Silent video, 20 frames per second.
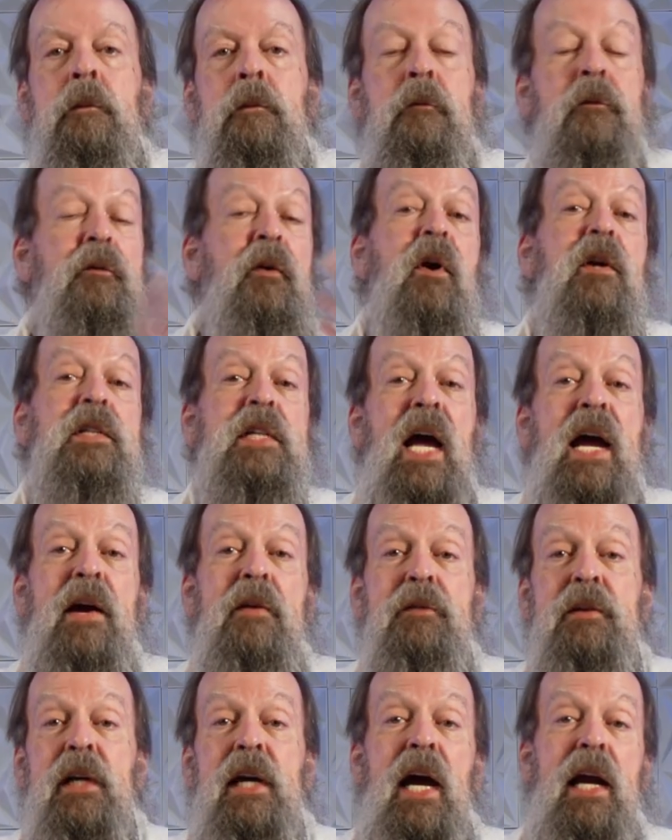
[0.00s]
And first, I
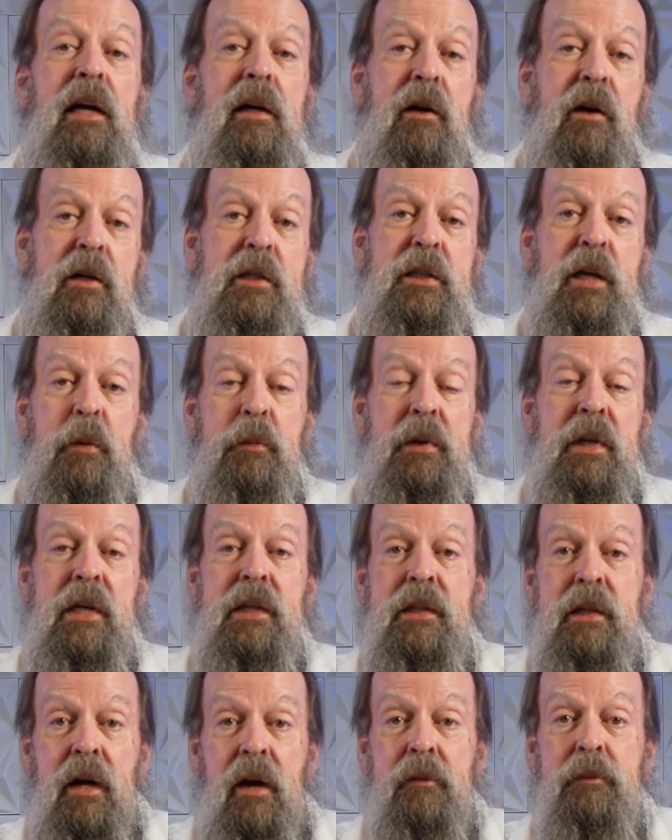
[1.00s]
have to kind of learn some of this
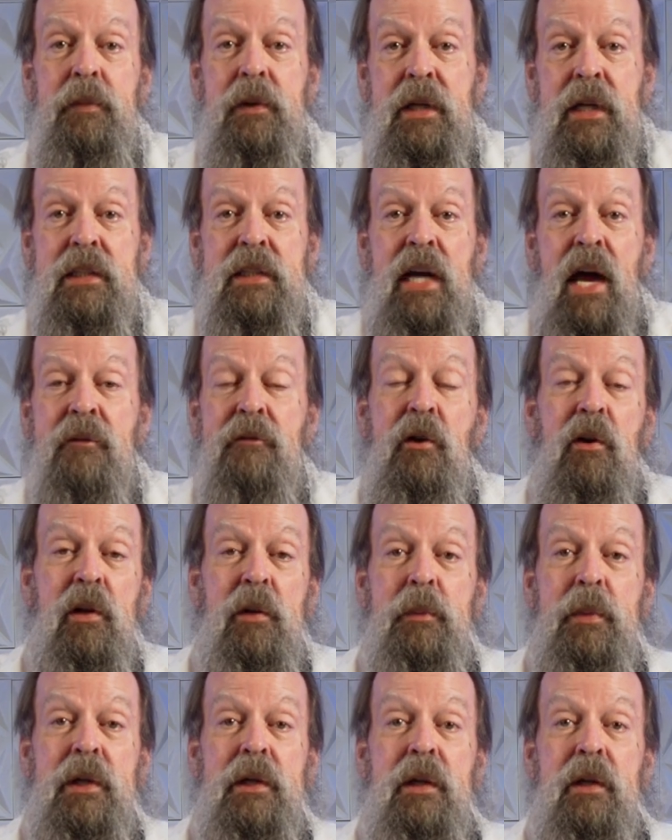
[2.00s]
stuff because I've only
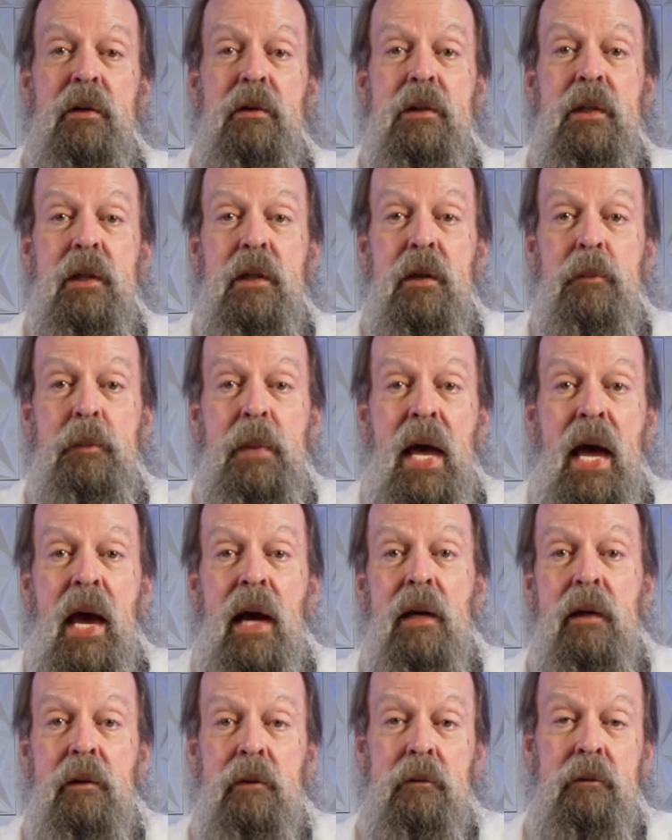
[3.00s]
been using the
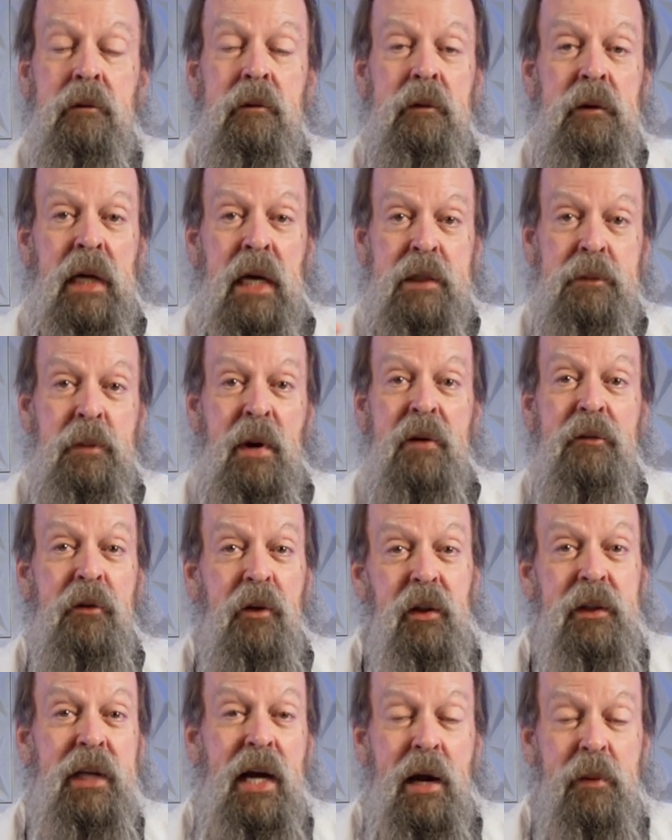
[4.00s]
Mac as my
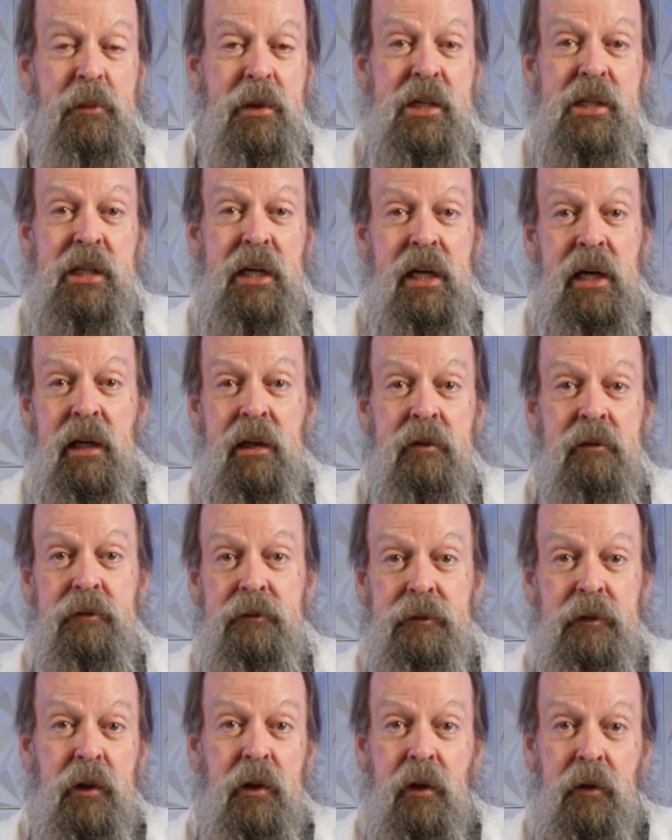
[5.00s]
full-time machine
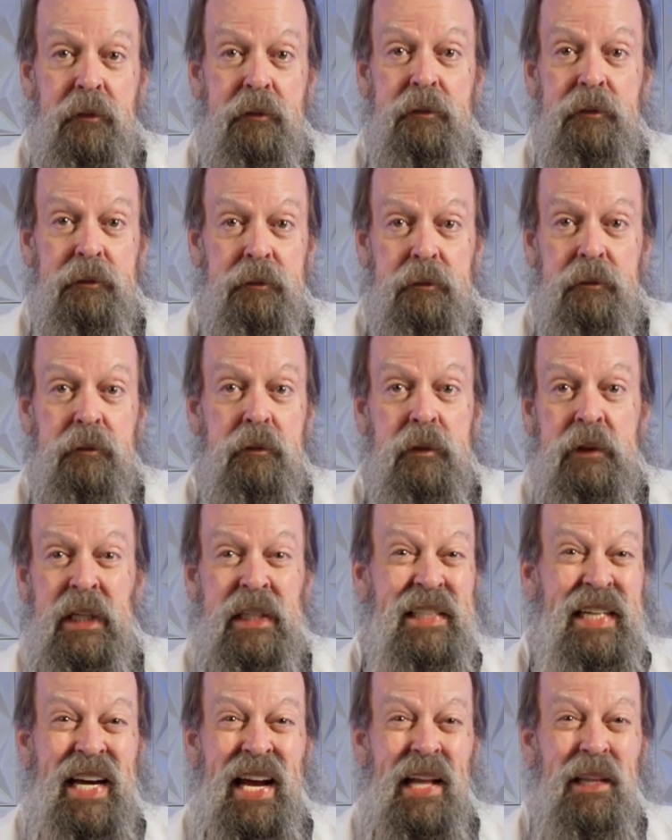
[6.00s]
for a,
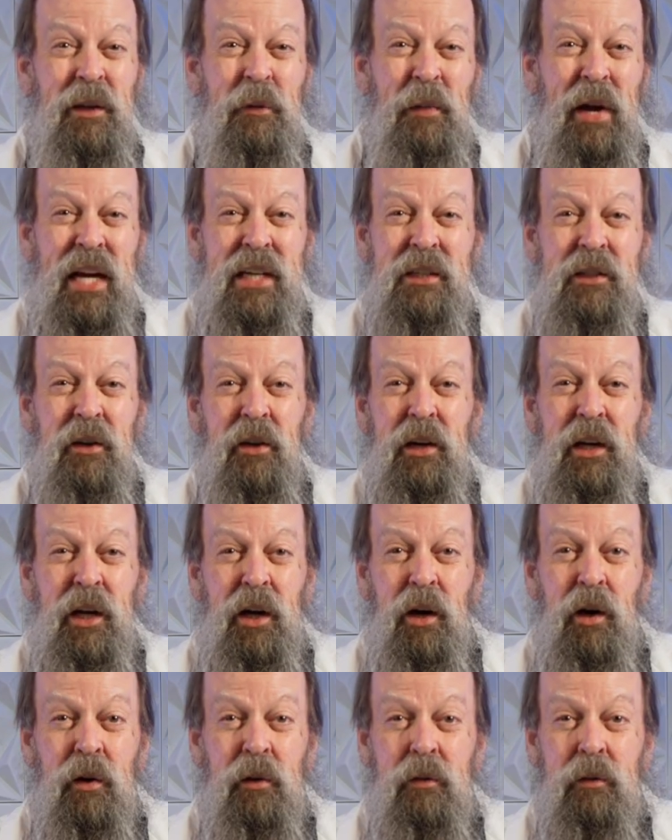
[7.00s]
since I got the Mac
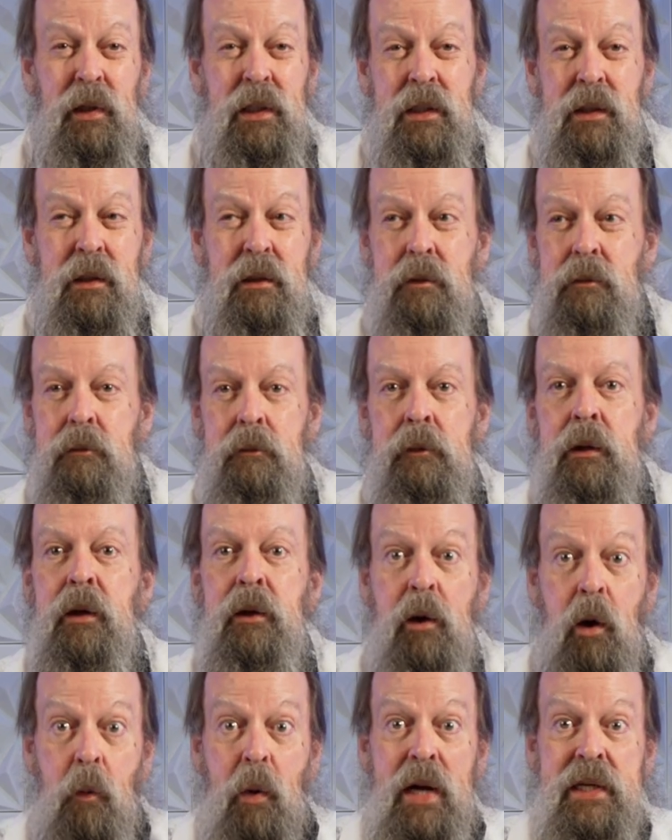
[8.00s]
Studio, which you can
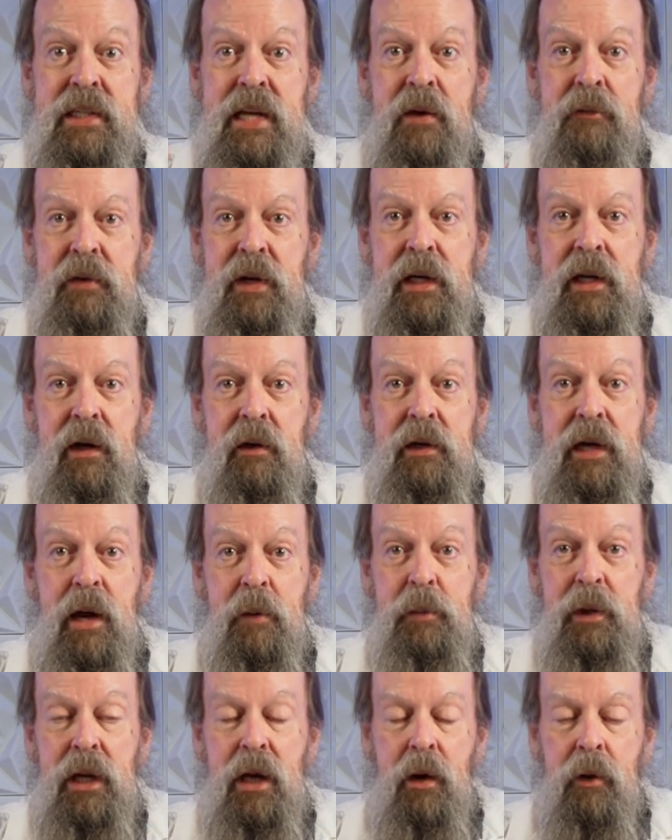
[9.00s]
go watch that video down
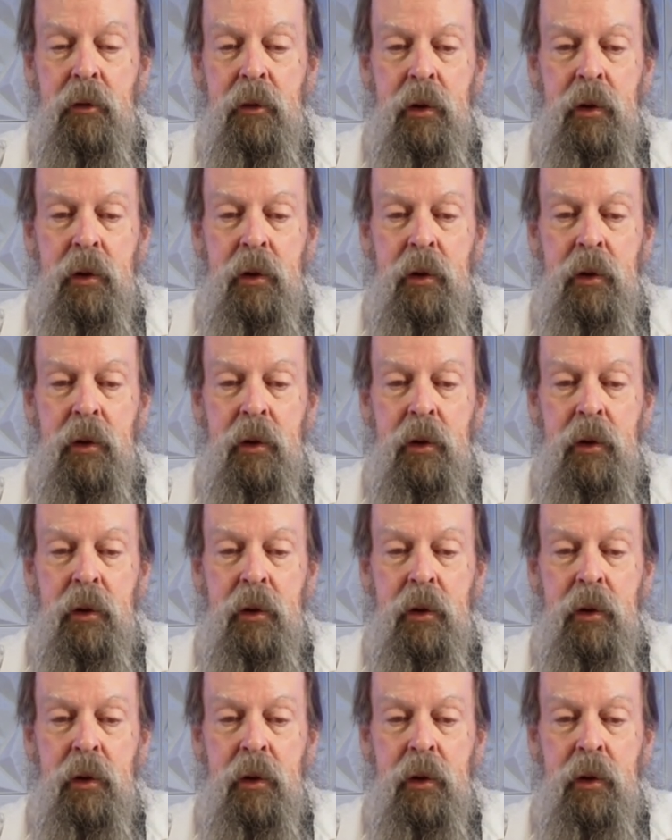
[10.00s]
below.